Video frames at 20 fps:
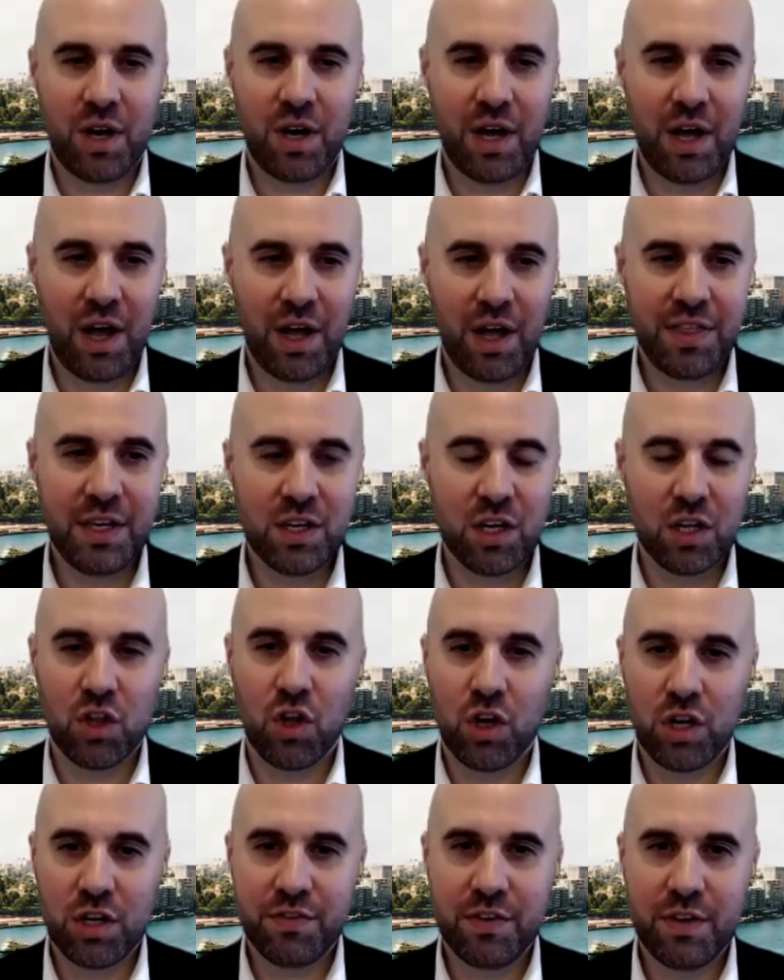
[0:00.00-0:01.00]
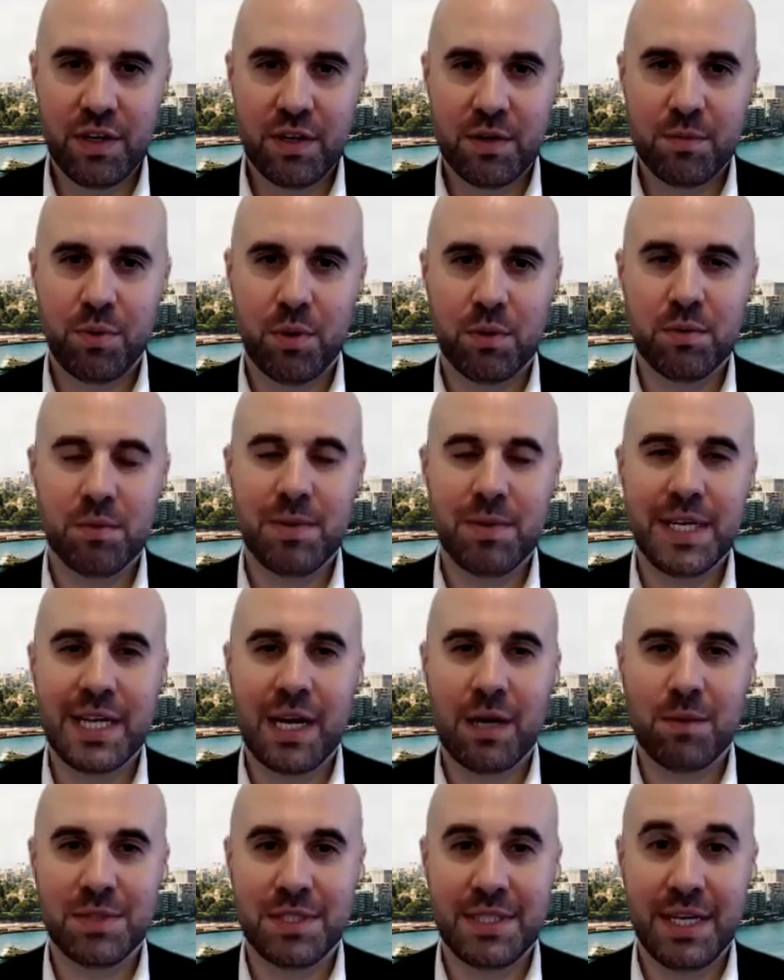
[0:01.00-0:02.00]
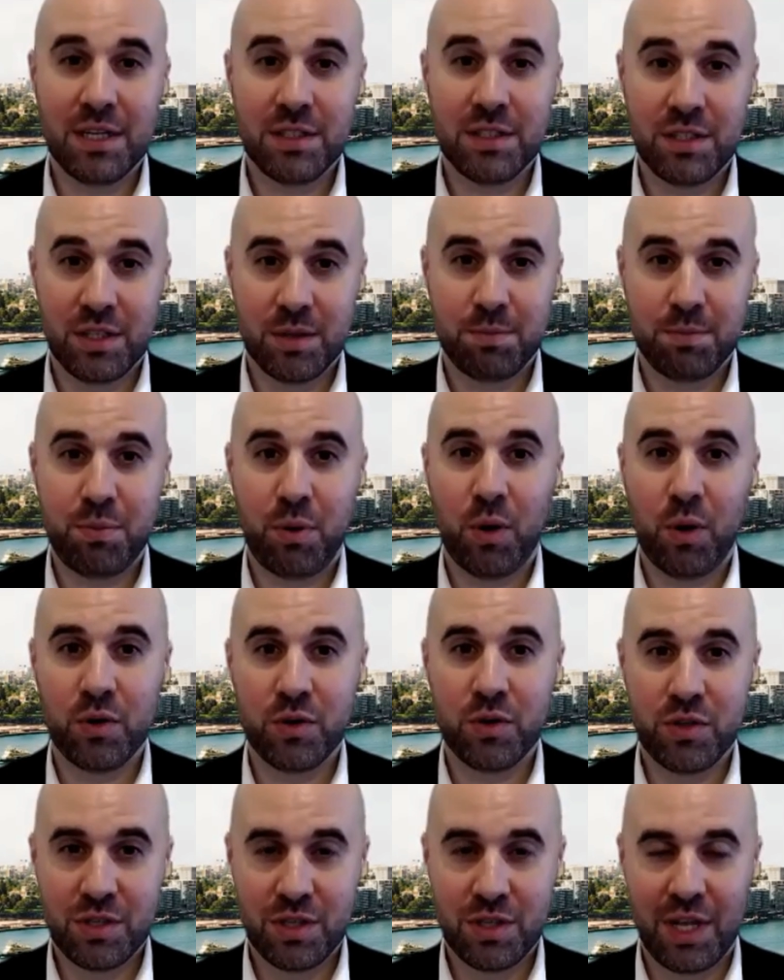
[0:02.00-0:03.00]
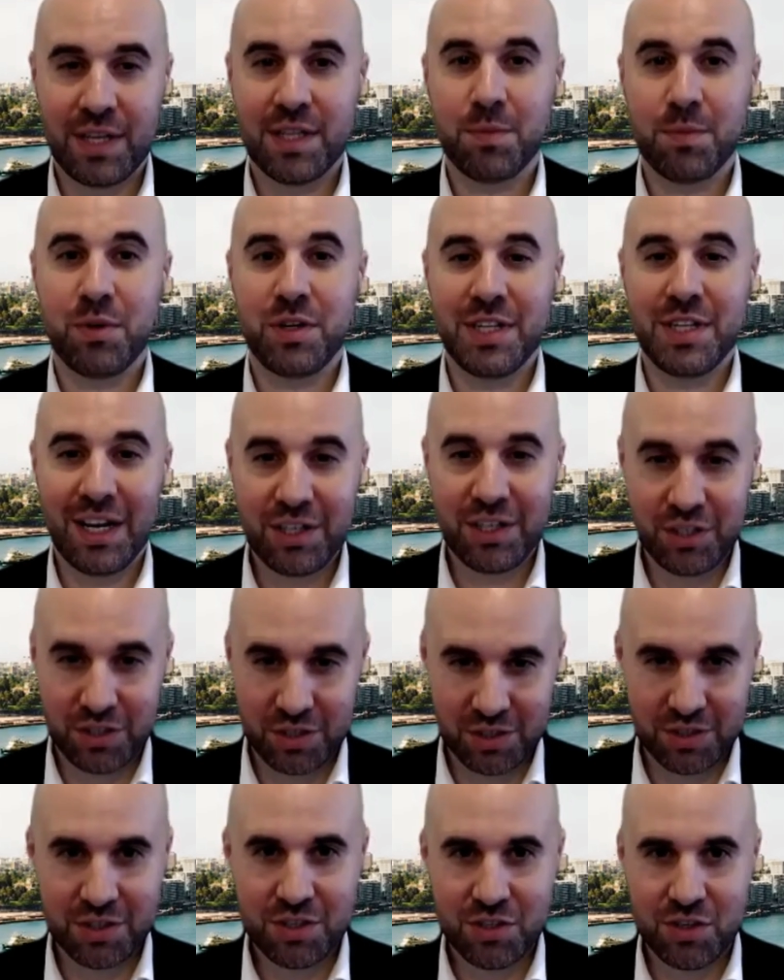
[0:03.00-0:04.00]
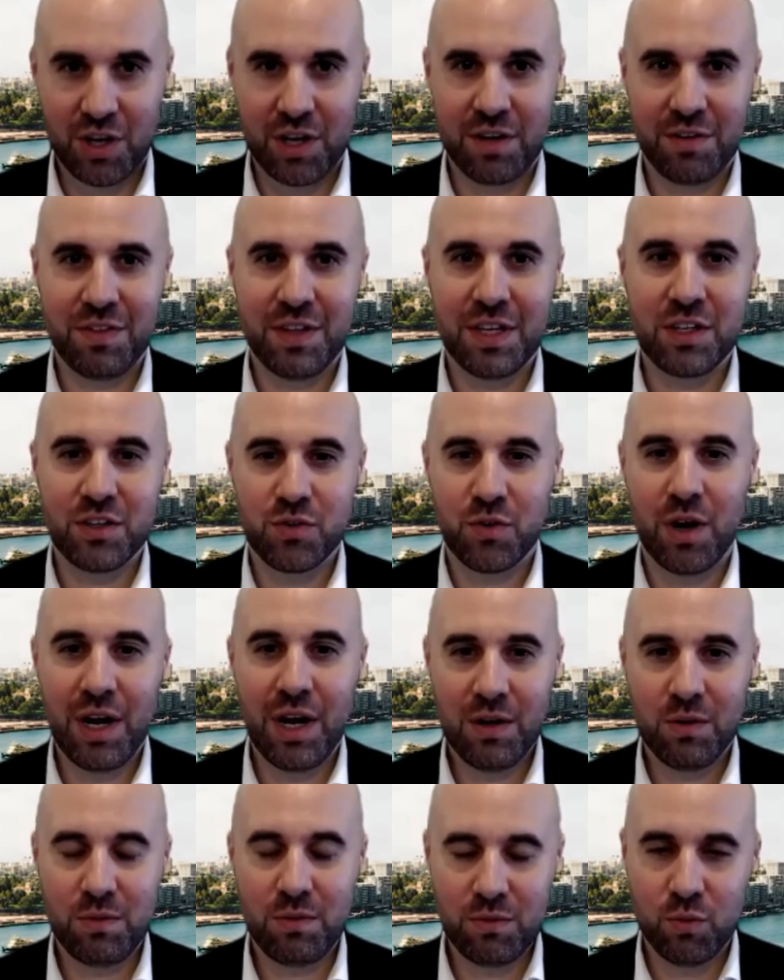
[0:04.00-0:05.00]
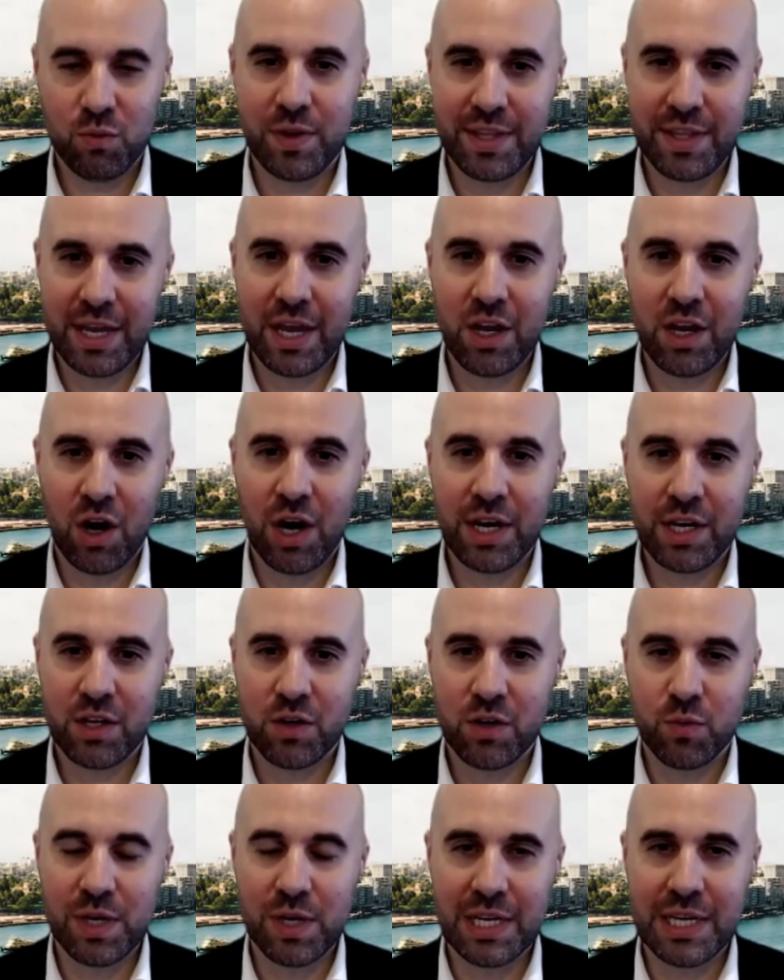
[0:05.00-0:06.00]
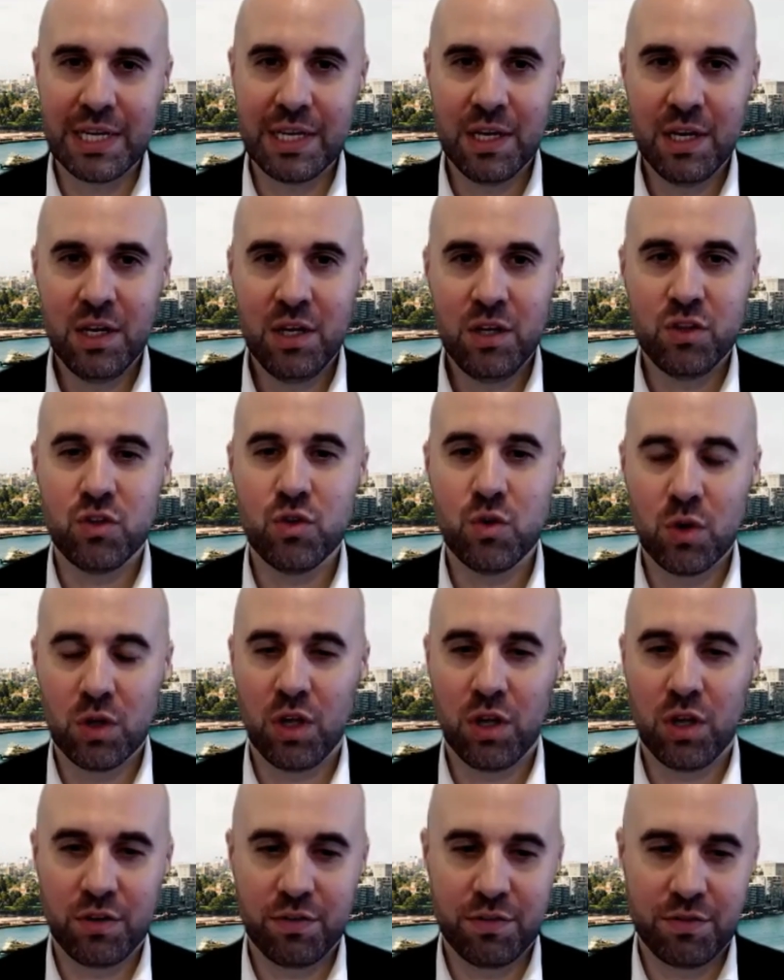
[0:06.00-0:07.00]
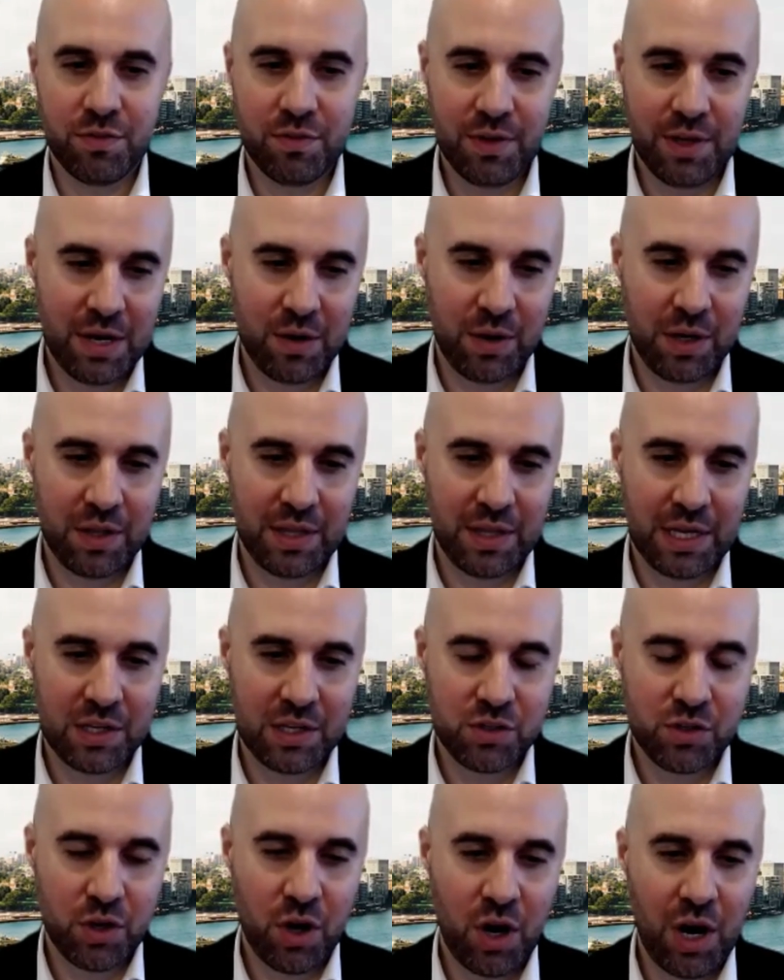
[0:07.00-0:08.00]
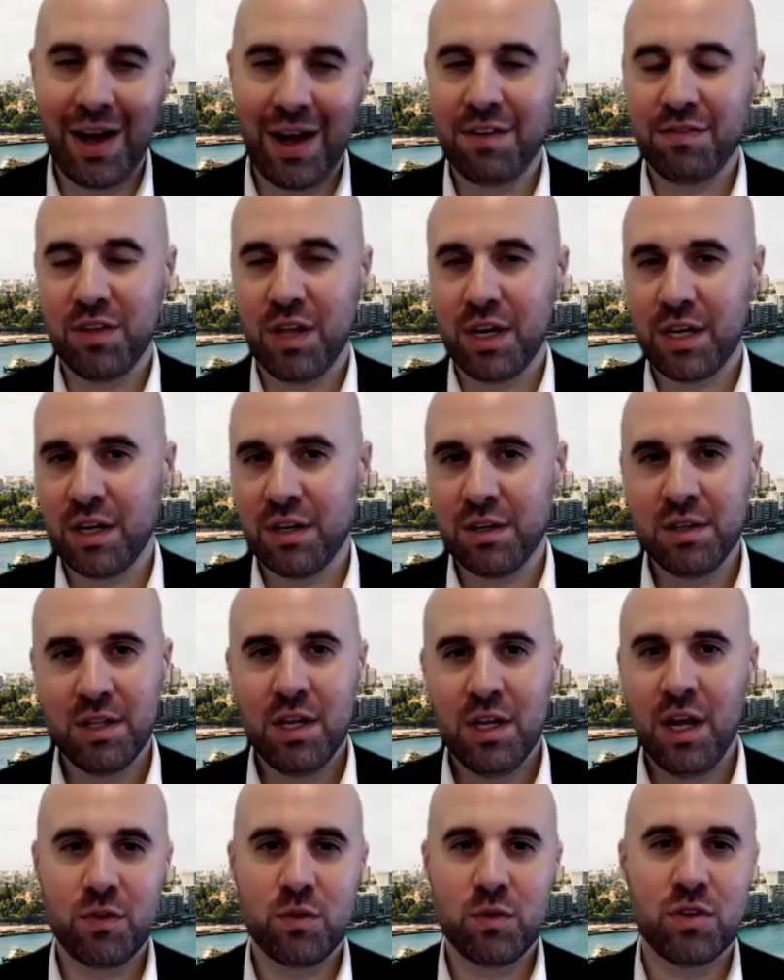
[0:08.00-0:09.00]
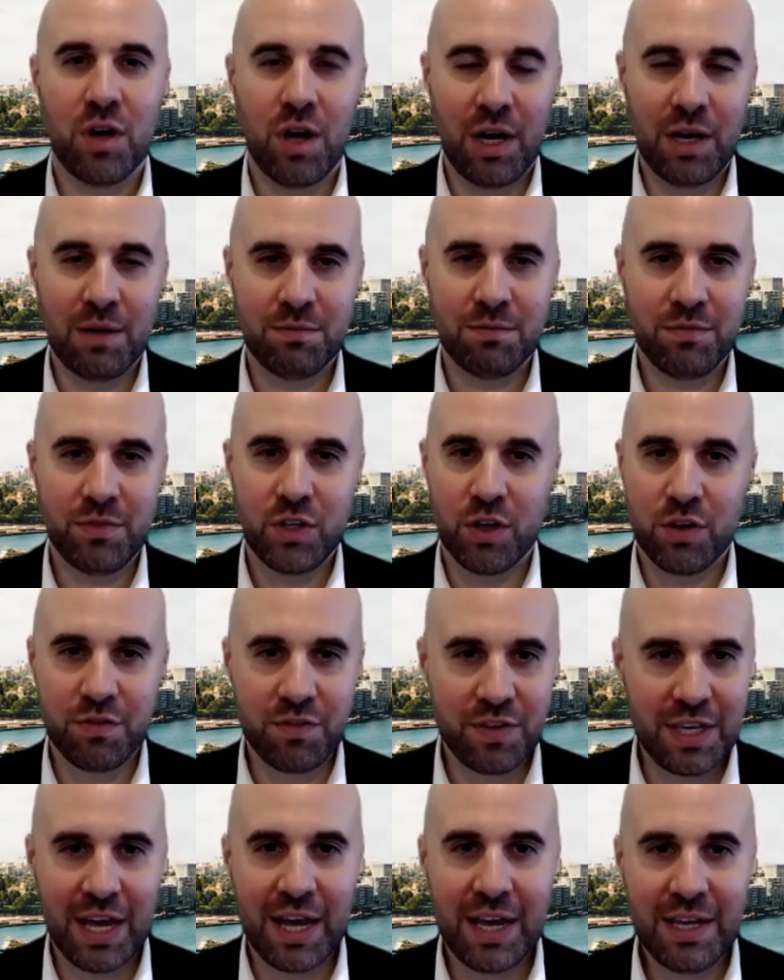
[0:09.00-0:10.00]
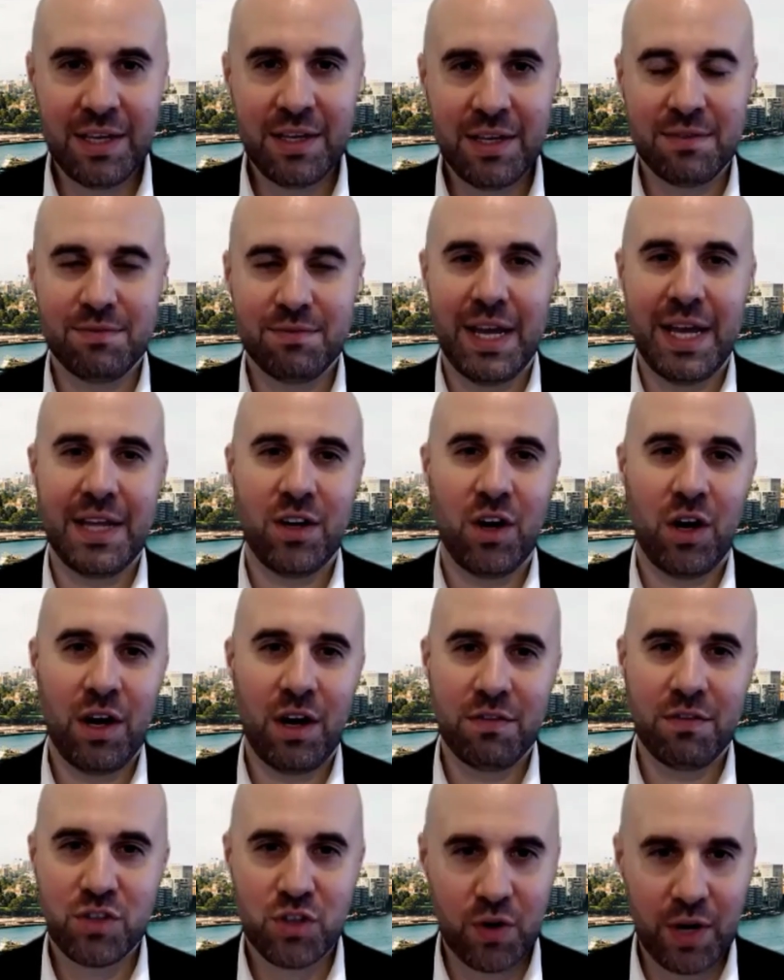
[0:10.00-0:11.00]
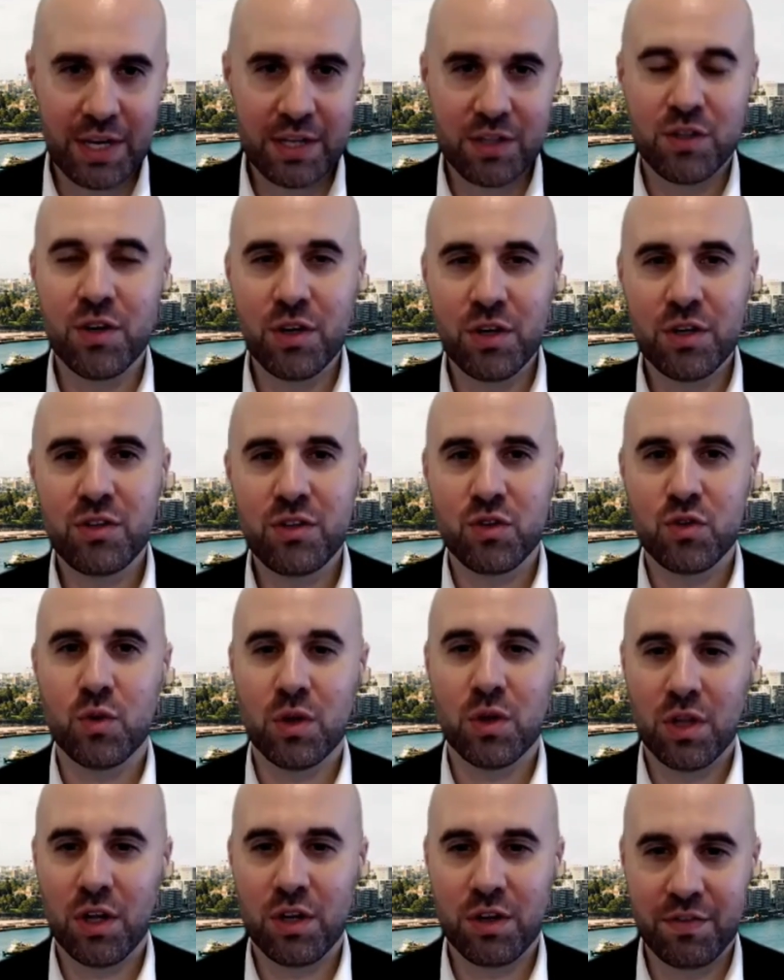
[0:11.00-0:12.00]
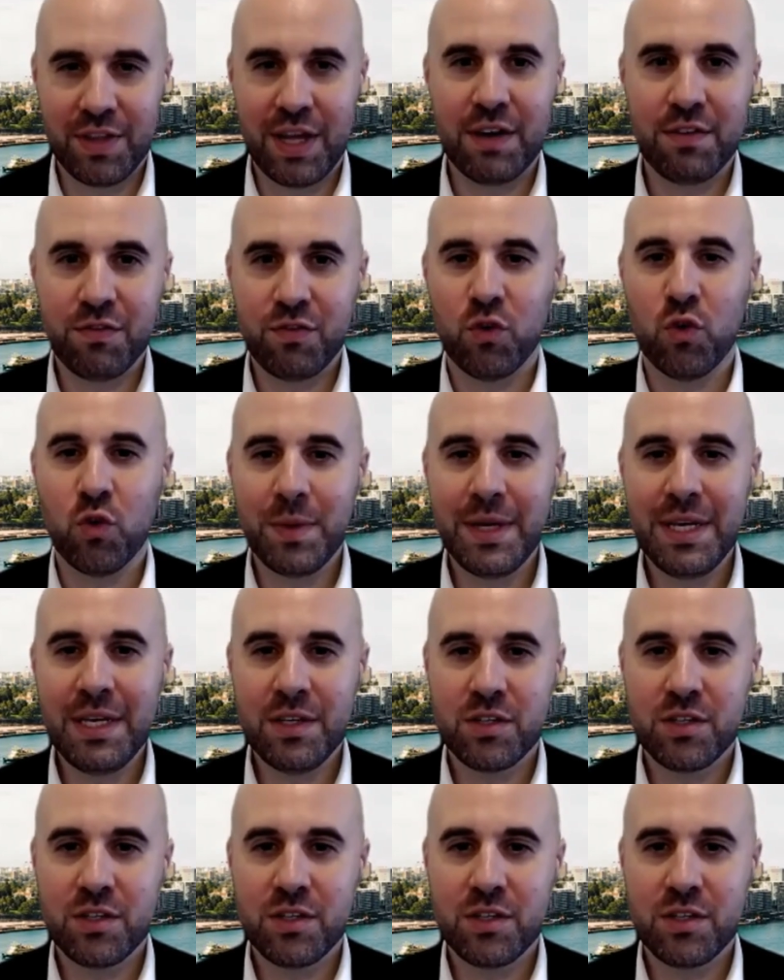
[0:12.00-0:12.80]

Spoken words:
I think a lot of it probably comes down to the like the production side of things, right? Where the AI can really do a lot of area there. So I have like a full-time, VA, and I've trained her to do a lot of that for me.